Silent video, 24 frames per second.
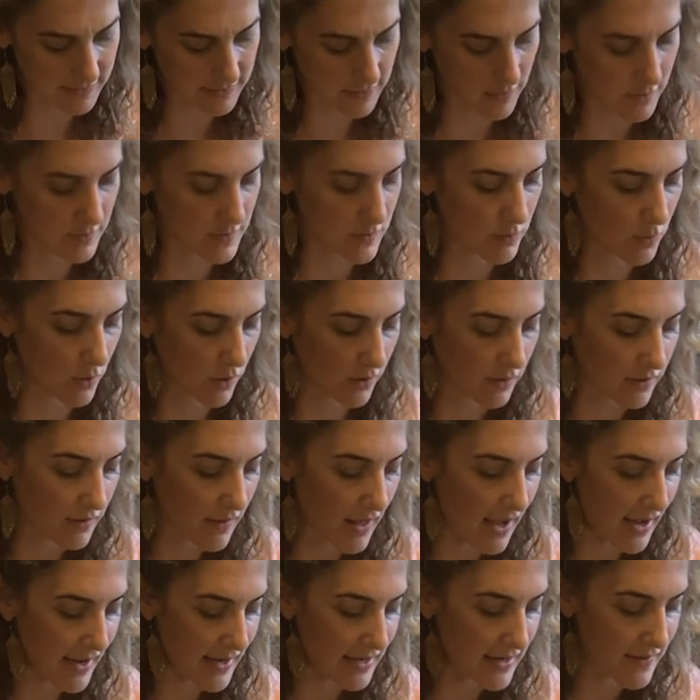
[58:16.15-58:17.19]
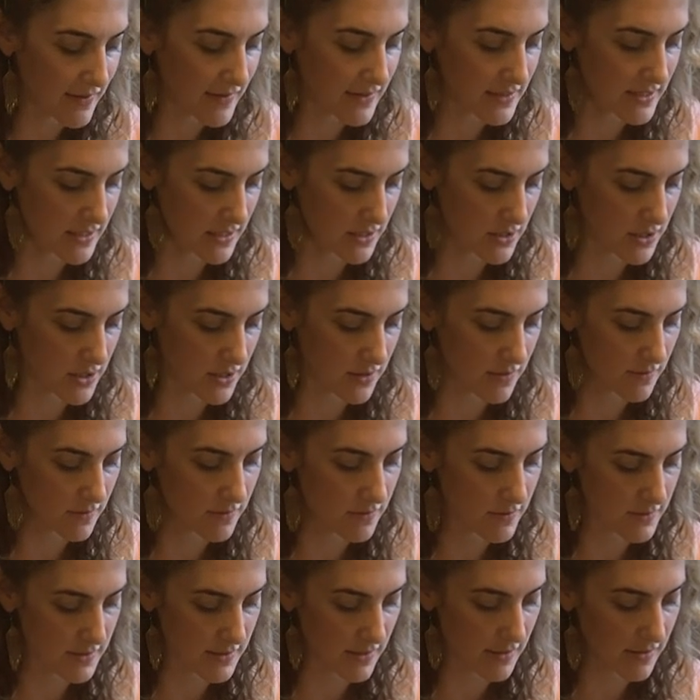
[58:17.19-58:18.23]
there was more glide in the
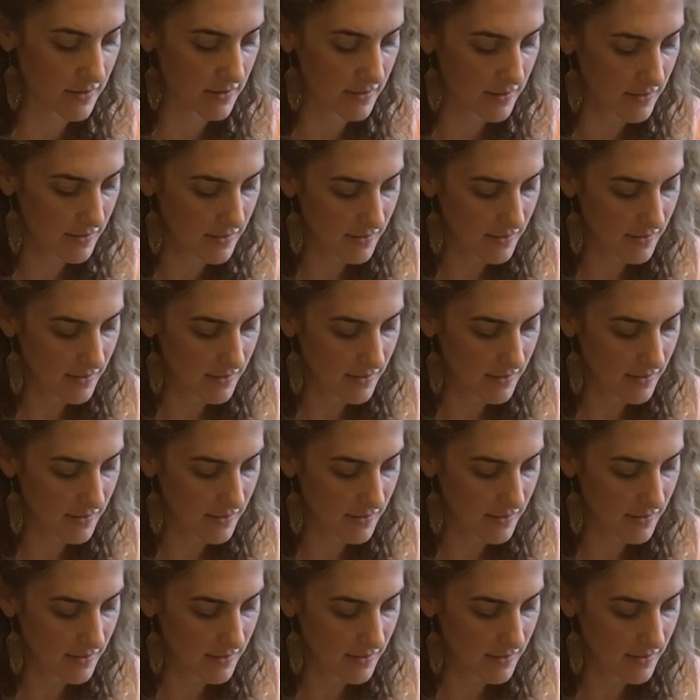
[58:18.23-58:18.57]
tissues, and